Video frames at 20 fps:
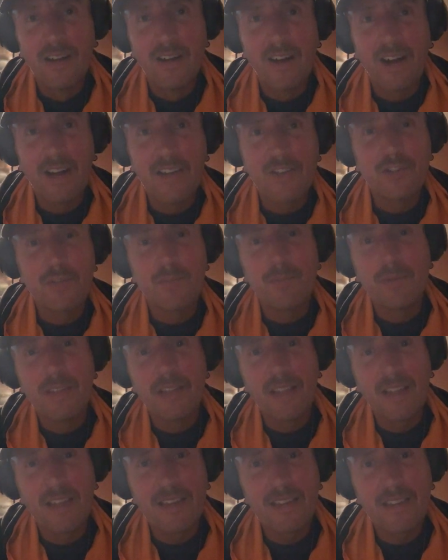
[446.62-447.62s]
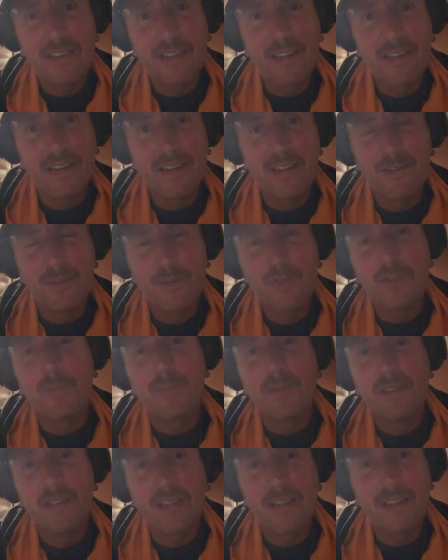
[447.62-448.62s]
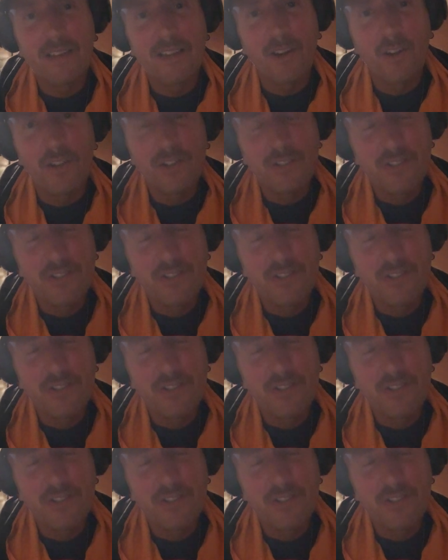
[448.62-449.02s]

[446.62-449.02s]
I should be like all